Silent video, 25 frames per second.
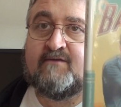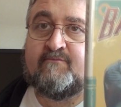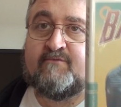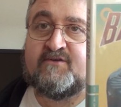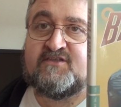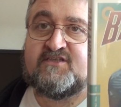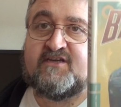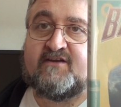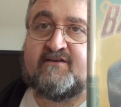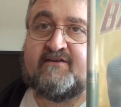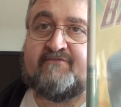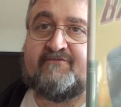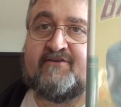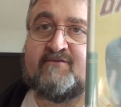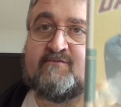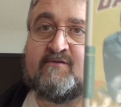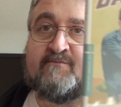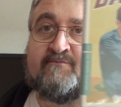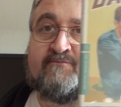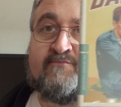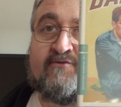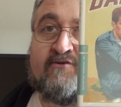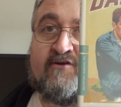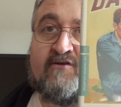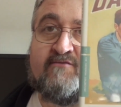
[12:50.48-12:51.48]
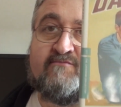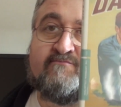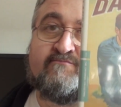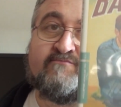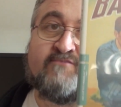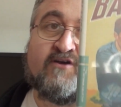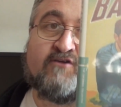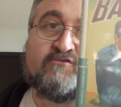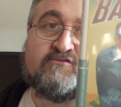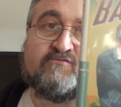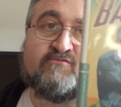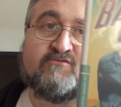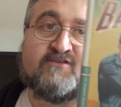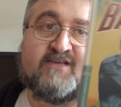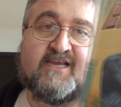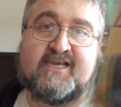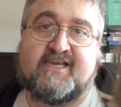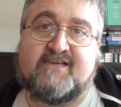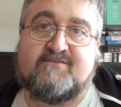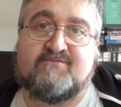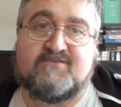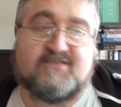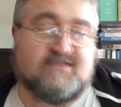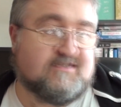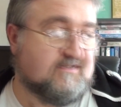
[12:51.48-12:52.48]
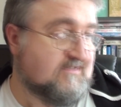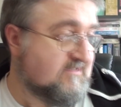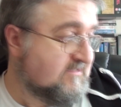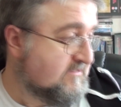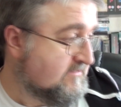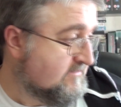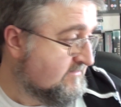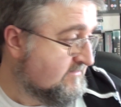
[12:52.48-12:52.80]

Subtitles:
which is a film I bought multiple times.